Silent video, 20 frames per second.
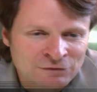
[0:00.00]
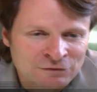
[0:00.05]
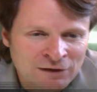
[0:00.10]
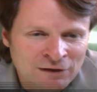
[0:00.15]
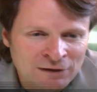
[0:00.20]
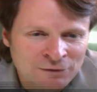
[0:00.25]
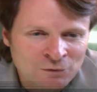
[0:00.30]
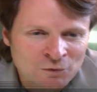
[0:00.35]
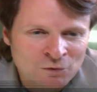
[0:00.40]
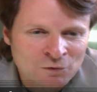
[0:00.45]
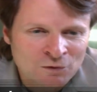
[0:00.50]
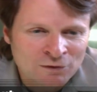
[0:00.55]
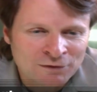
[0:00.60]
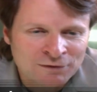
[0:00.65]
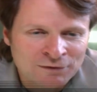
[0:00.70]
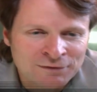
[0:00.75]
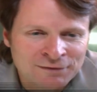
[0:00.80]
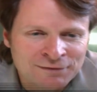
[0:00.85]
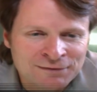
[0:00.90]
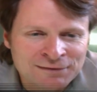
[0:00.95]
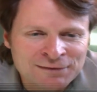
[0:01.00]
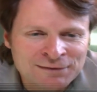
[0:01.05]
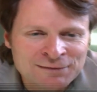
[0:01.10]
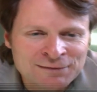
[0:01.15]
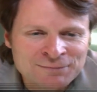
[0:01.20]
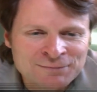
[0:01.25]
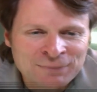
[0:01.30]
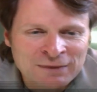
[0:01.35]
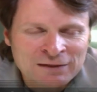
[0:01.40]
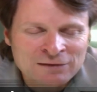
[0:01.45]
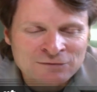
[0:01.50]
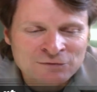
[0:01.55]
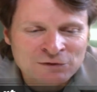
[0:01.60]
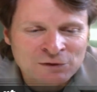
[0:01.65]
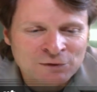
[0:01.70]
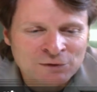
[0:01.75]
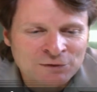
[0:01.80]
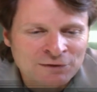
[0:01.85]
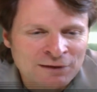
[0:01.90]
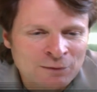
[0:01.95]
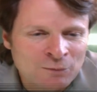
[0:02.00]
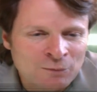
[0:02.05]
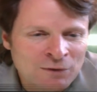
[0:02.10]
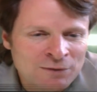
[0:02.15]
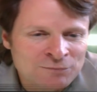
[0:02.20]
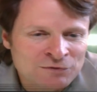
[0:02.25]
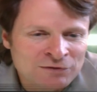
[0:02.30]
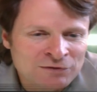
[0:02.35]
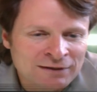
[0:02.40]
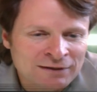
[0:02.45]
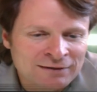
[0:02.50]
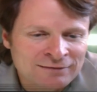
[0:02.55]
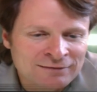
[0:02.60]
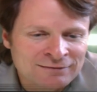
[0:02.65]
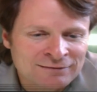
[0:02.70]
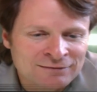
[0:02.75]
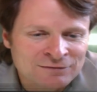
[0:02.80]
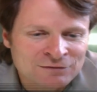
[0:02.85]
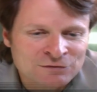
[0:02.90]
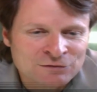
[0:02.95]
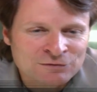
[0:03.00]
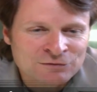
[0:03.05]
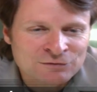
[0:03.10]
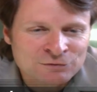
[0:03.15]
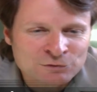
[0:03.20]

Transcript: dot org. And if you go to that website and just